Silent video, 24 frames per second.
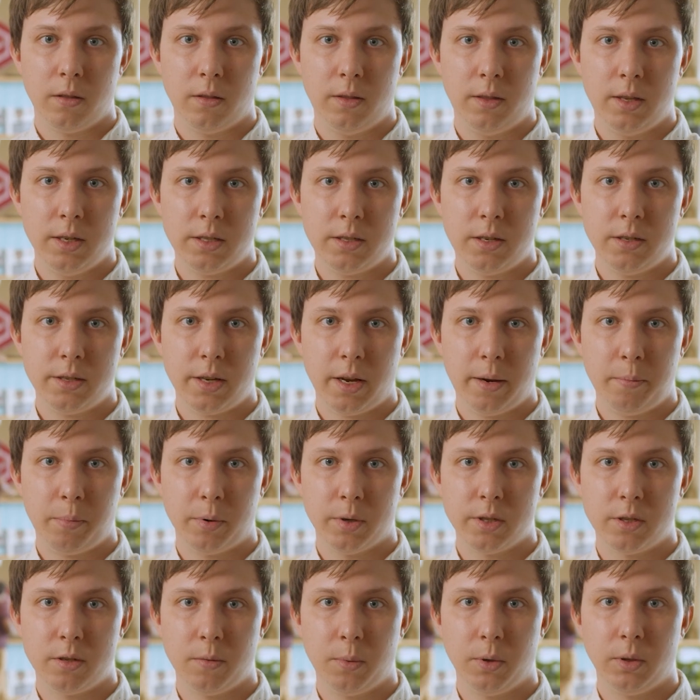This design
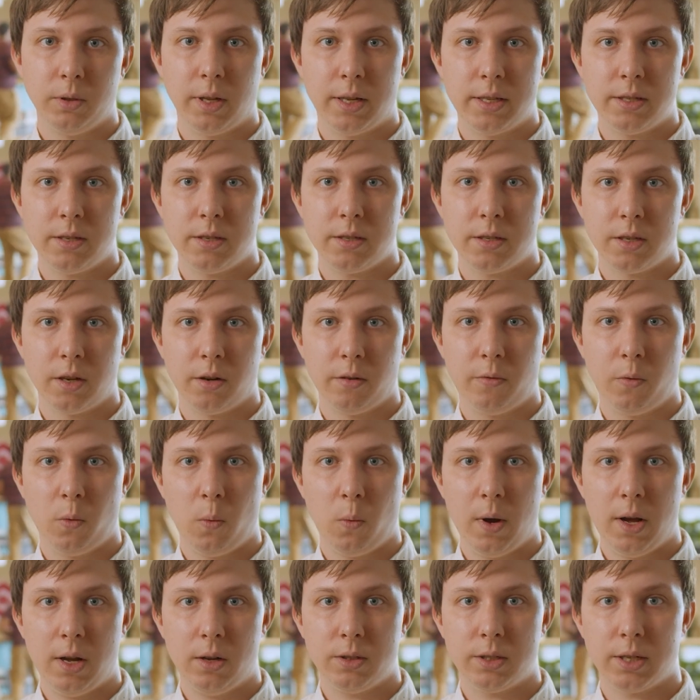principle lends itself
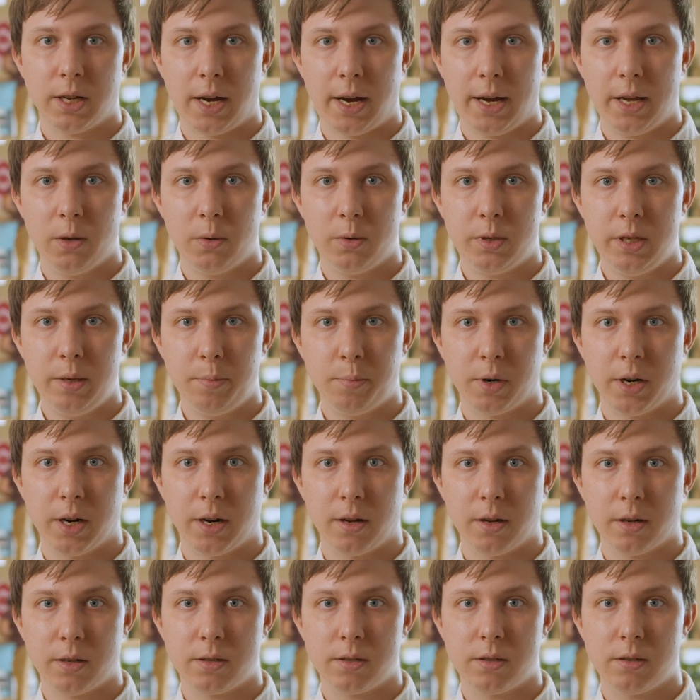well to IoT
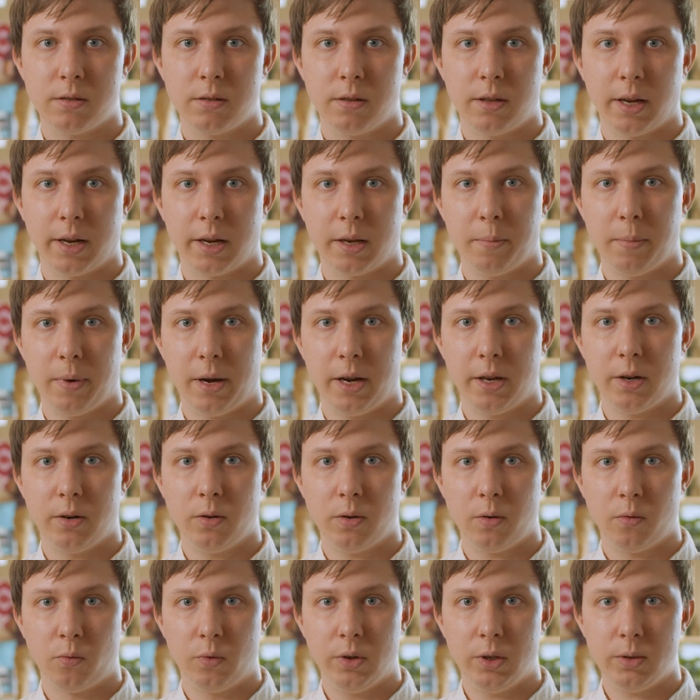products that combine
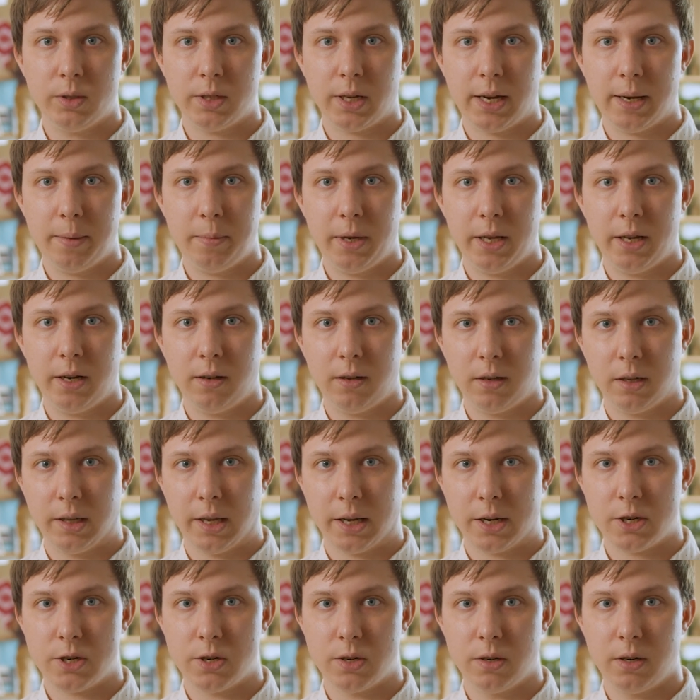real-time data
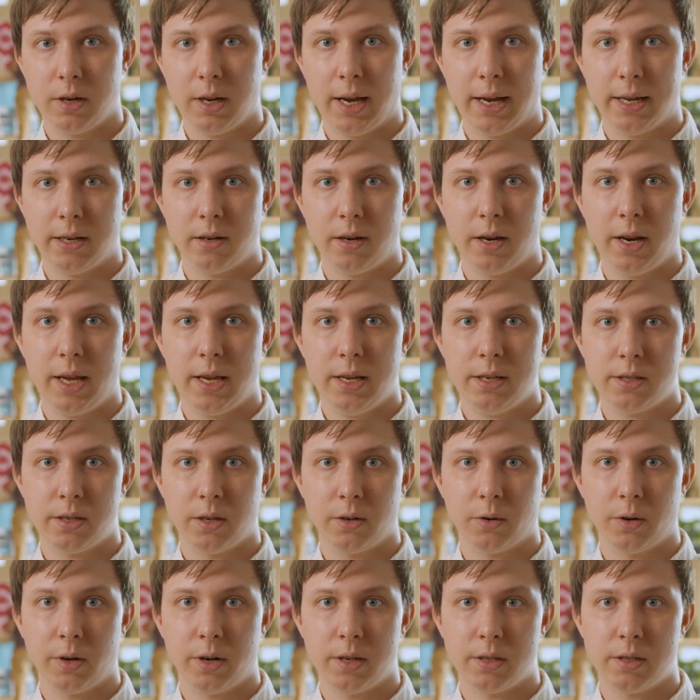collection and an
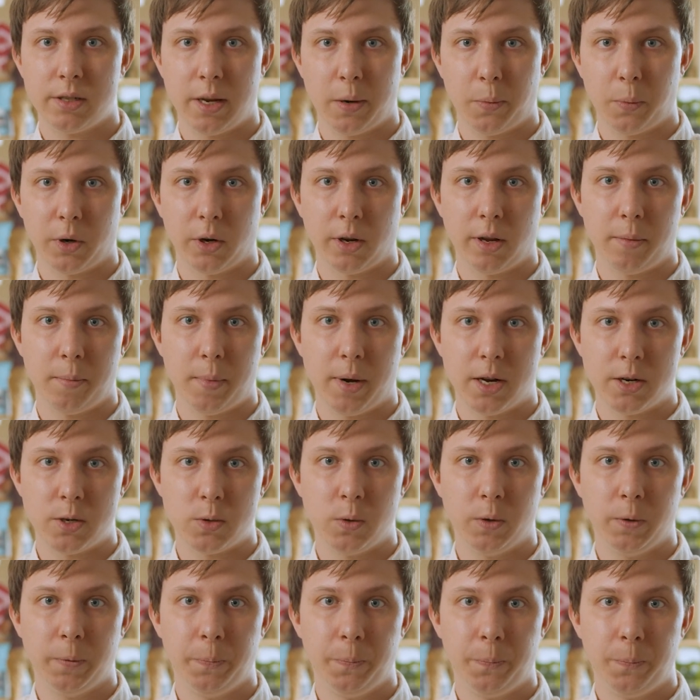asynchronous networking
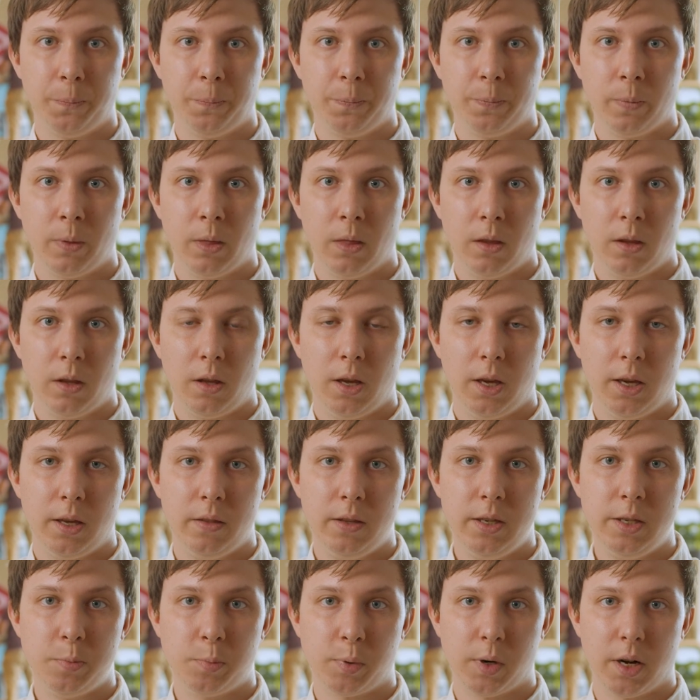module. In
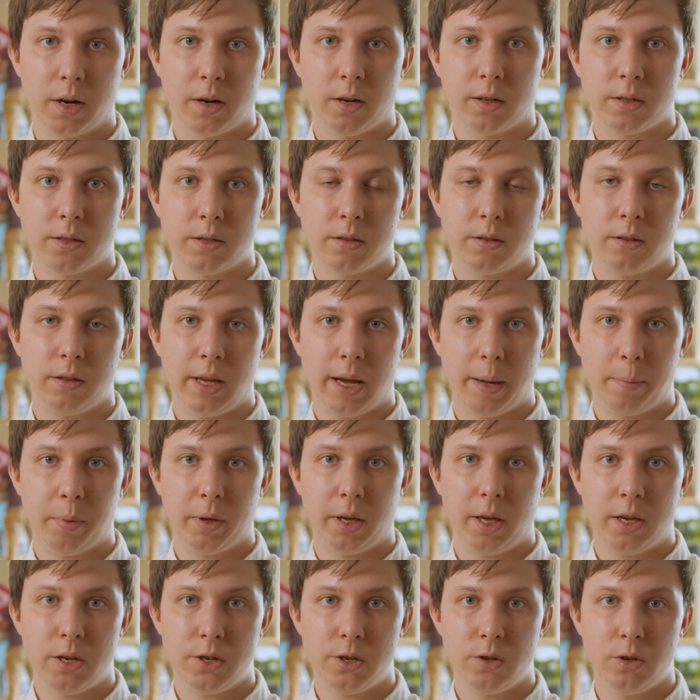these products, the
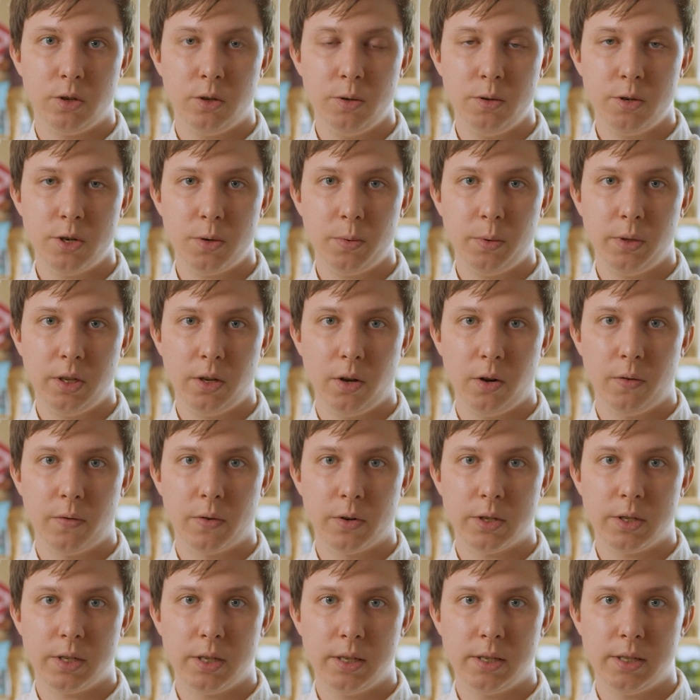application usually
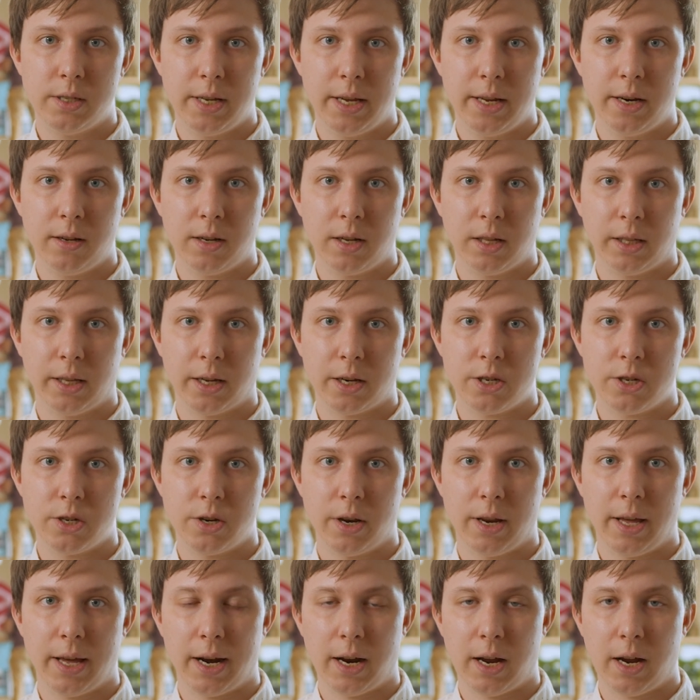oversees data
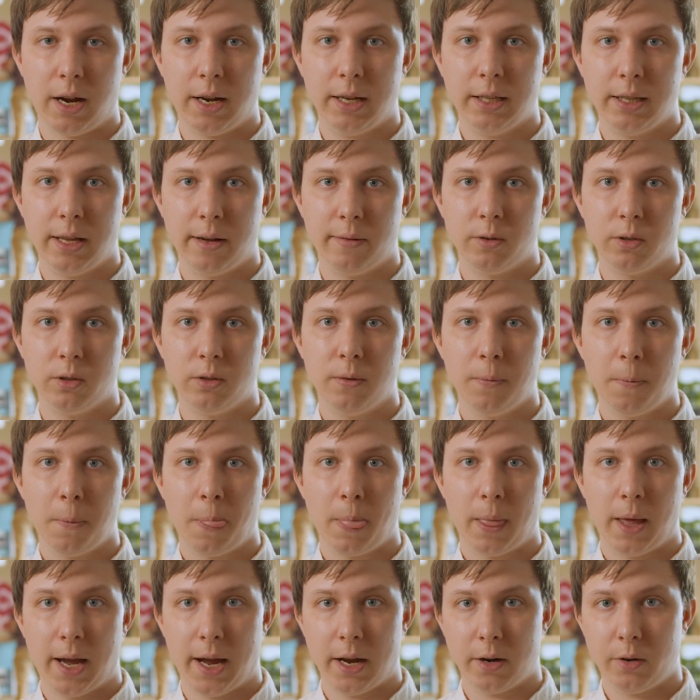collection at a high level,
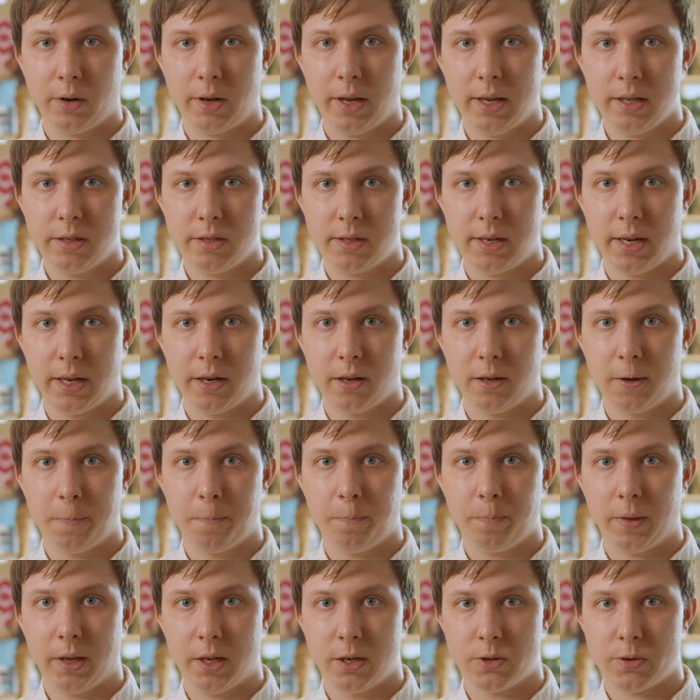aggregates data,
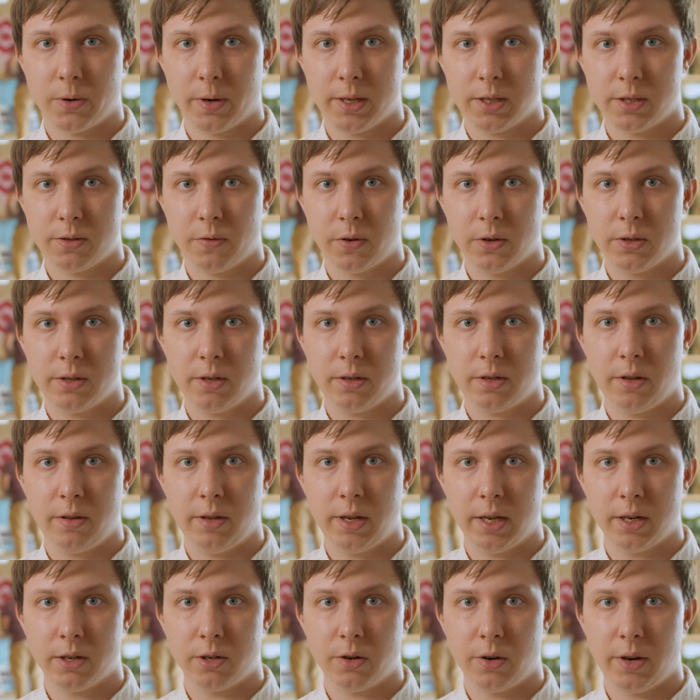and transfers it to the
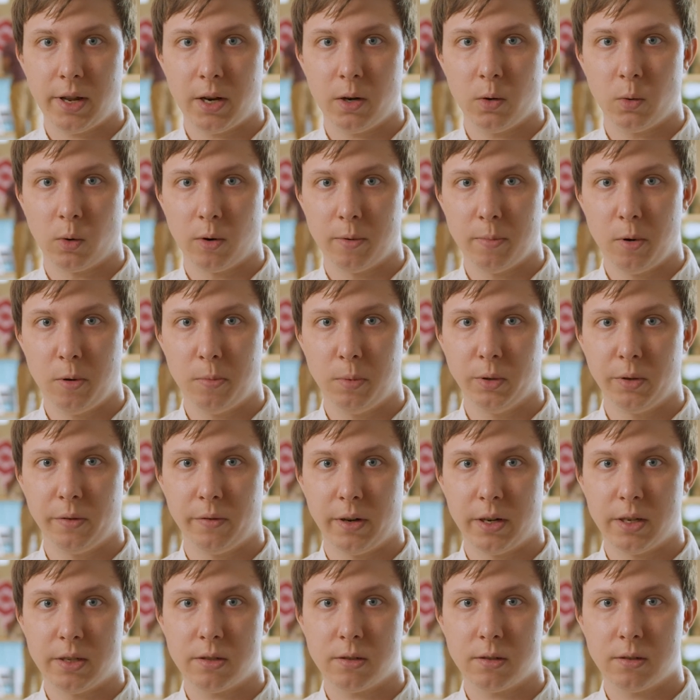internet or a mobile
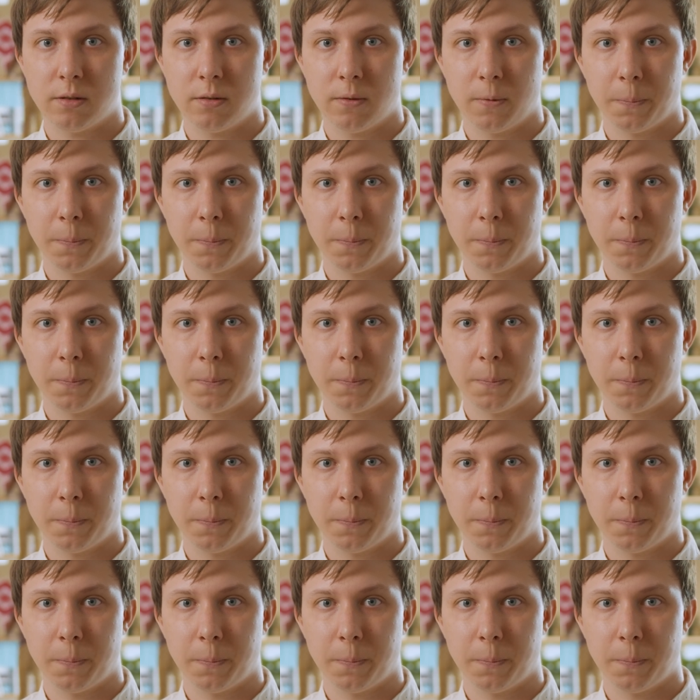device.